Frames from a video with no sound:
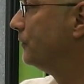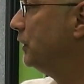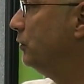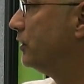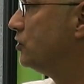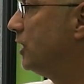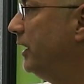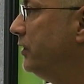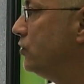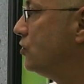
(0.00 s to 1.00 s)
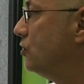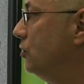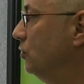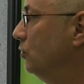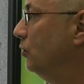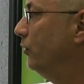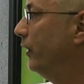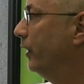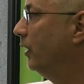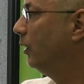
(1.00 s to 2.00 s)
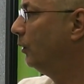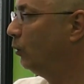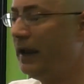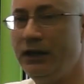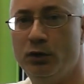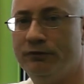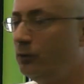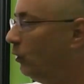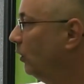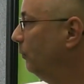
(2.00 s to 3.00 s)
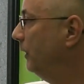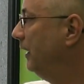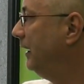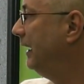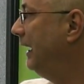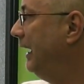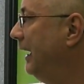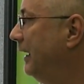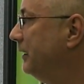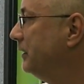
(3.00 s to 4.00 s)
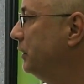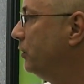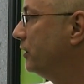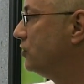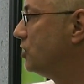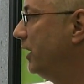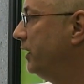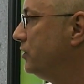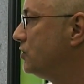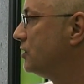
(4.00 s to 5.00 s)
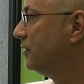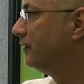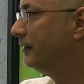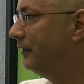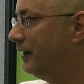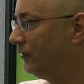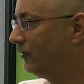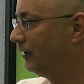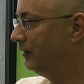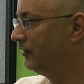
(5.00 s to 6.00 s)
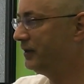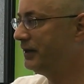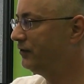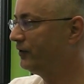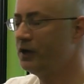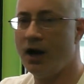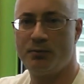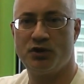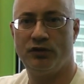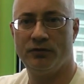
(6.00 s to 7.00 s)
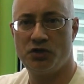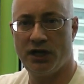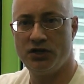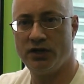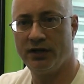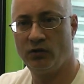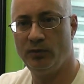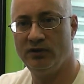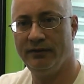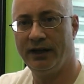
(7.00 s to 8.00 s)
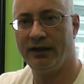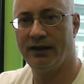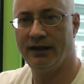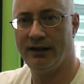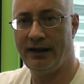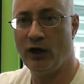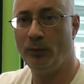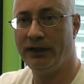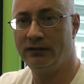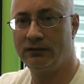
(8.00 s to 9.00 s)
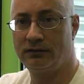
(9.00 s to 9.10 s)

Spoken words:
you can change to their away uniform, and you can change, these are the options for changing a specific helmet